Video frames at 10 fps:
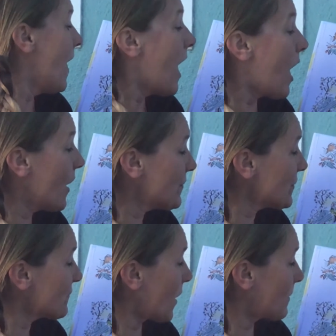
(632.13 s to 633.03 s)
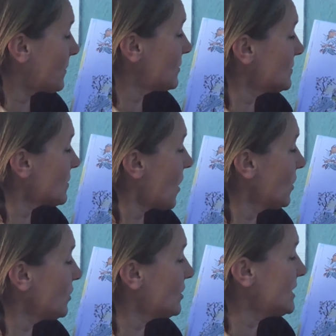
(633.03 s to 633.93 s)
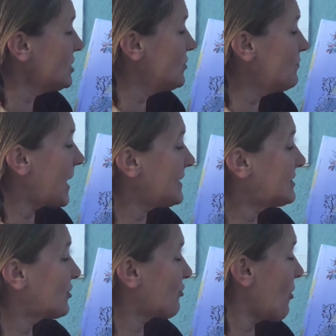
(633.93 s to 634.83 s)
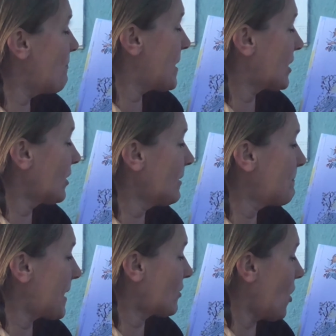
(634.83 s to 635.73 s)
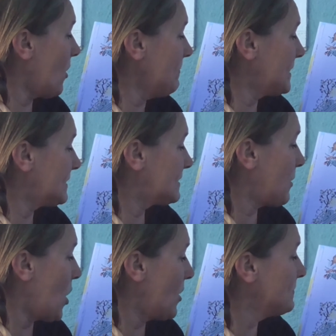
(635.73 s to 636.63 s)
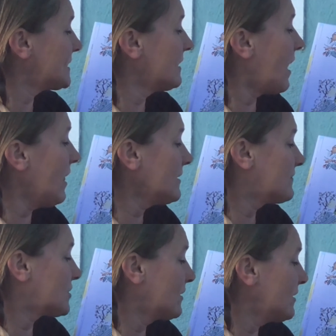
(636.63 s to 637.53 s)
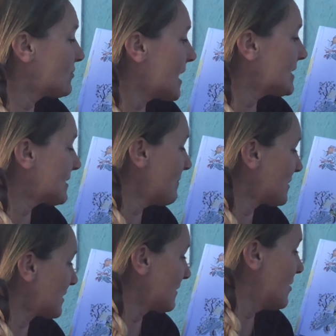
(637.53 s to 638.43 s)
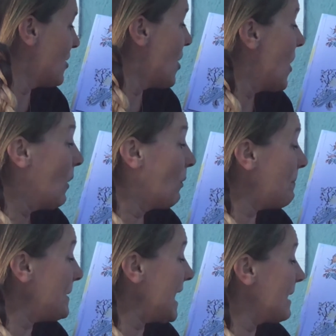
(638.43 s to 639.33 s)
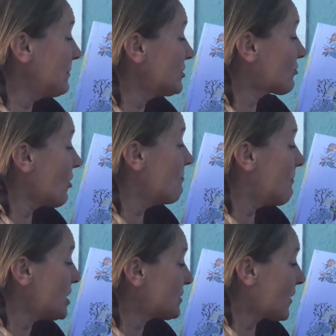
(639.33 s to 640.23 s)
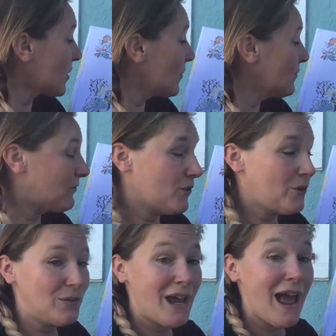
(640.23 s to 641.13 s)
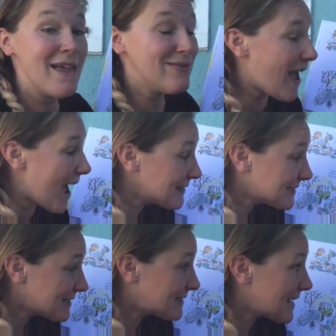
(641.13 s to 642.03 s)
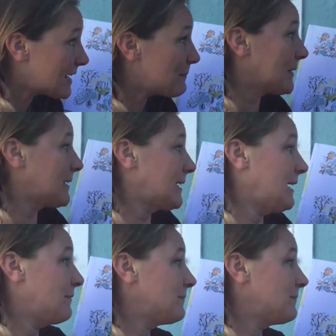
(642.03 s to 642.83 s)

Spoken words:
Other farmers are learning new ways to grow bigger, better almonds, palms, and olives during the dry summer. We'll be able to grow much of our own food, and that's sustainability.